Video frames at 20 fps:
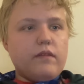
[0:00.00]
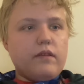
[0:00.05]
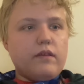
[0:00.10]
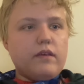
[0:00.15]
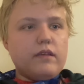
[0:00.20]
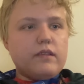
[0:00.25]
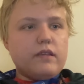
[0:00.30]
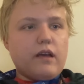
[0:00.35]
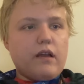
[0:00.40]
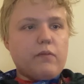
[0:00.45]

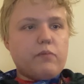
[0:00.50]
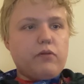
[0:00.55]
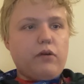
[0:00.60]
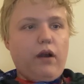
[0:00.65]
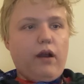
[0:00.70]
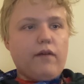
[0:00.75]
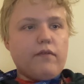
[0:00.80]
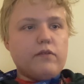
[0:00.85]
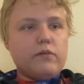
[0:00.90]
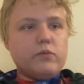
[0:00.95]
is out of
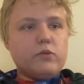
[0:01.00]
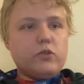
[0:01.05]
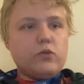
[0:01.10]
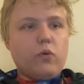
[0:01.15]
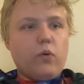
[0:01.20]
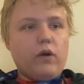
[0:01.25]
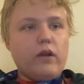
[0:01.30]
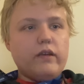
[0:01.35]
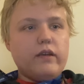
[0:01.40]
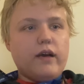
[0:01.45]
Proverbs
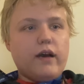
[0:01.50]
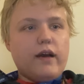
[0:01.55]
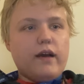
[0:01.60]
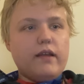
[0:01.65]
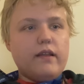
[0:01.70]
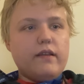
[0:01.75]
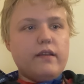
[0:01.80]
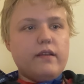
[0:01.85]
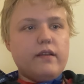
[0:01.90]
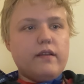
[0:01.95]

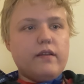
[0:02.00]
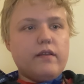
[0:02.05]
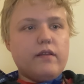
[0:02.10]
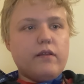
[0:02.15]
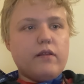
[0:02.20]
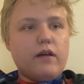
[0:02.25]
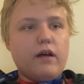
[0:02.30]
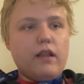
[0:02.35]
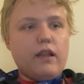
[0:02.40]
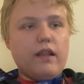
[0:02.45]
29,
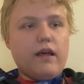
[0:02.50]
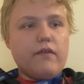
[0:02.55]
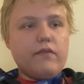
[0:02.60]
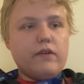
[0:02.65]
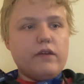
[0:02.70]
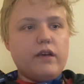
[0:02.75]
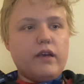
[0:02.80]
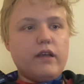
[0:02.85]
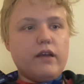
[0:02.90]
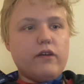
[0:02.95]

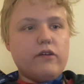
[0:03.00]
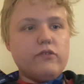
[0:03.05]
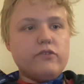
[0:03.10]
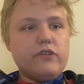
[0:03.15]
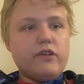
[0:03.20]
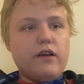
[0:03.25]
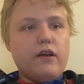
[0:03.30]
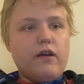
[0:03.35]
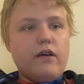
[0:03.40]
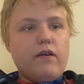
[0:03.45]
11, and it
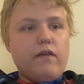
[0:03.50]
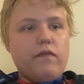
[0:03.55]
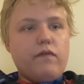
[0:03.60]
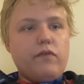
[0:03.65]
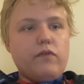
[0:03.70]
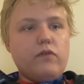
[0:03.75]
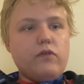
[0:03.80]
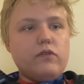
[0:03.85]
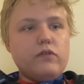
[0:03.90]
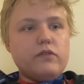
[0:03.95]
goes,
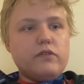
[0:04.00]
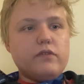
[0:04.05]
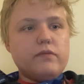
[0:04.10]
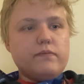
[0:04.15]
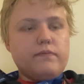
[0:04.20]
Fools